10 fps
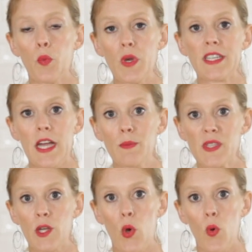Brie
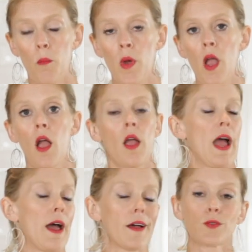types at home,
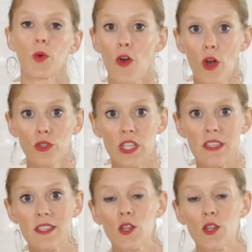as with all cheese,